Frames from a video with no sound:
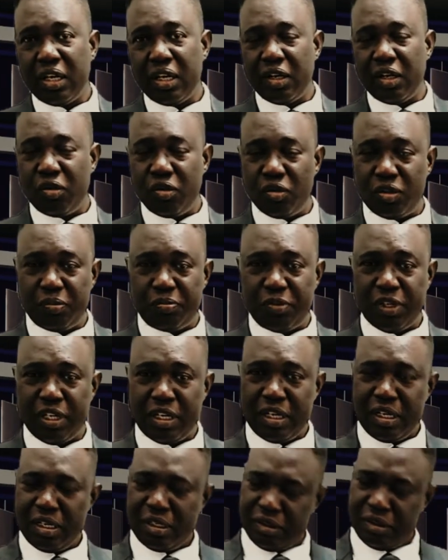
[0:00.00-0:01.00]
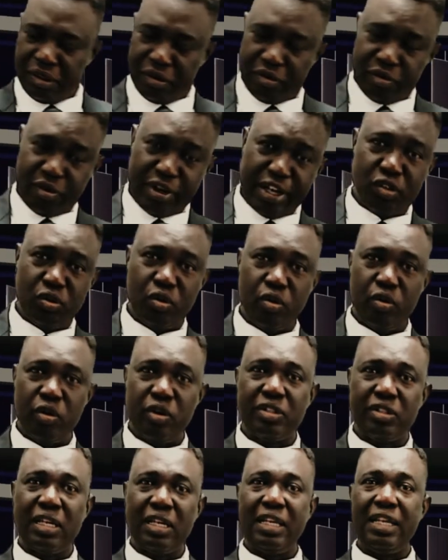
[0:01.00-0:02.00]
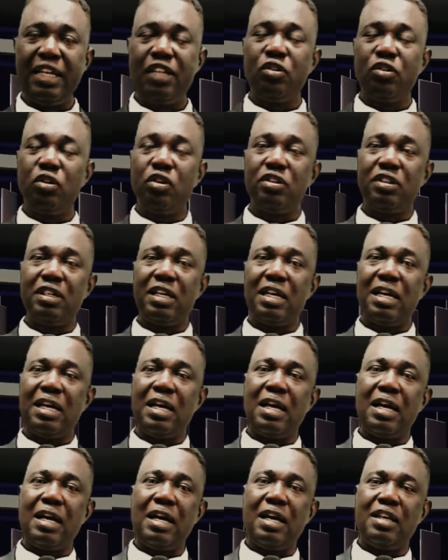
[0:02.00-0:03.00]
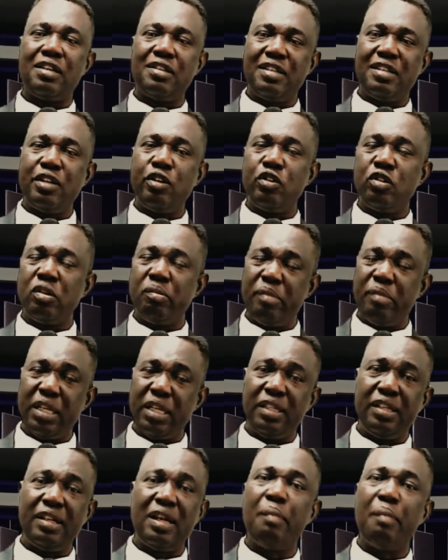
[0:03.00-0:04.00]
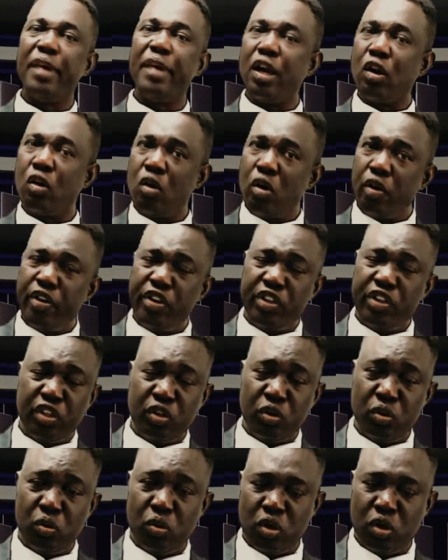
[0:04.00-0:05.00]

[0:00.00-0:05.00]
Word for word: But, uh, write to us and let us uh, send you some material and be encouraging you